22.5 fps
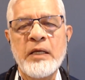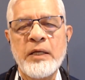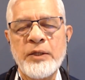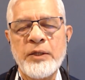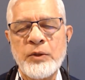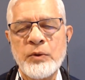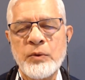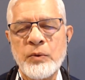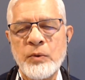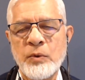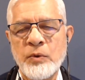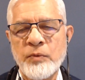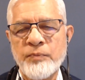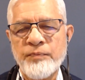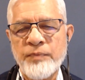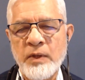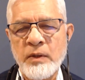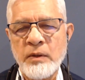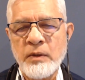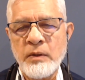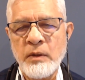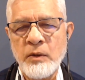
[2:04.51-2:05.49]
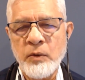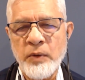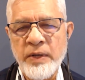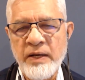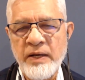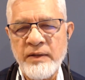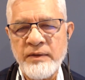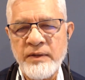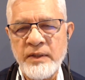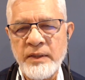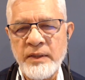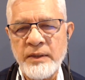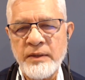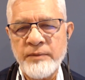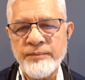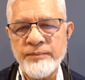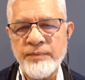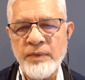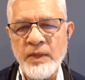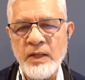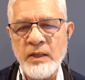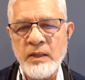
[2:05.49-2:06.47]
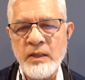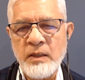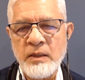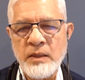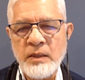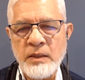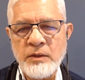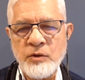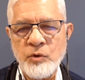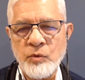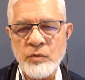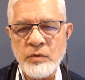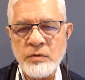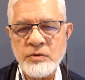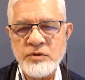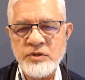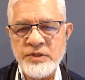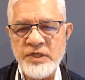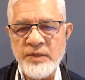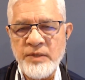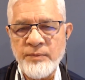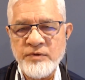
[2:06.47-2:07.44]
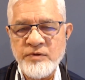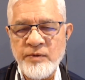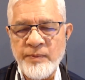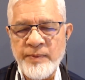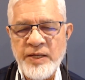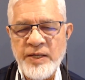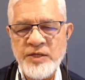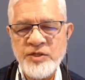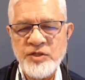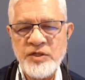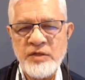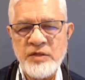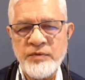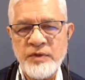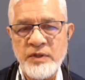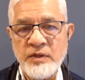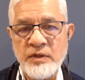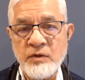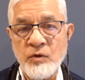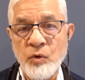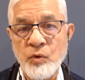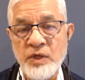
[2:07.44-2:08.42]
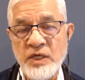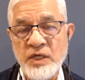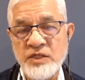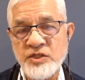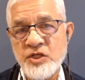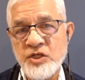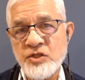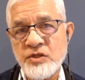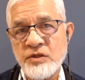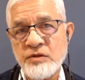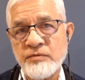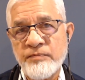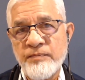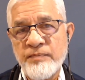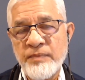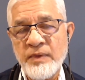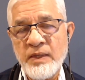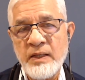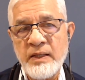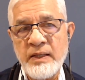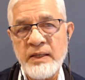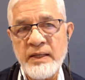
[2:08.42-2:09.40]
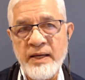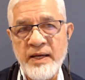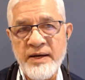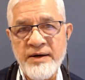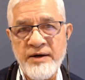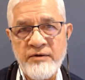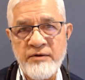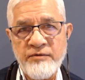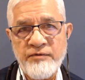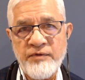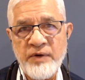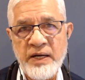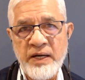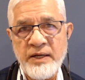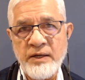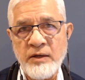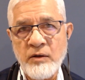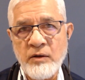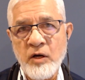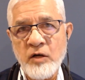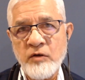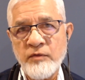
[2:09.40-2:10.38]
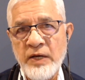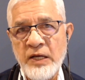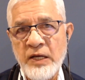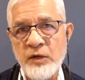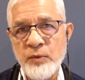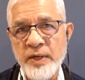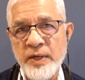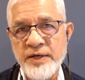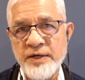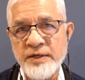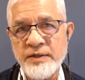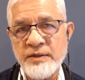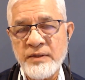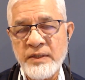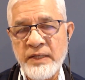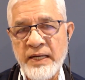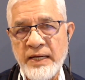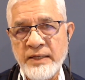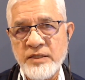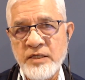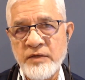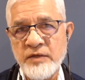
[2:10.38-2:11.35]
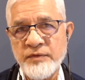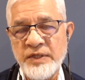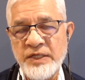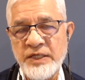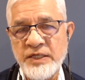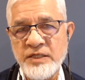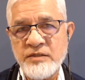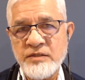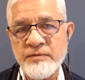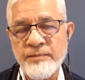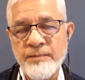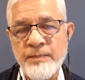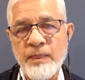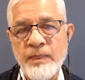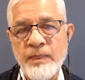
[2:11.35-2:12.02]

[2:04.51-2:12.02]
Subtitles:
You look at the total stream of supply chain within the organization, identify non-value added activities,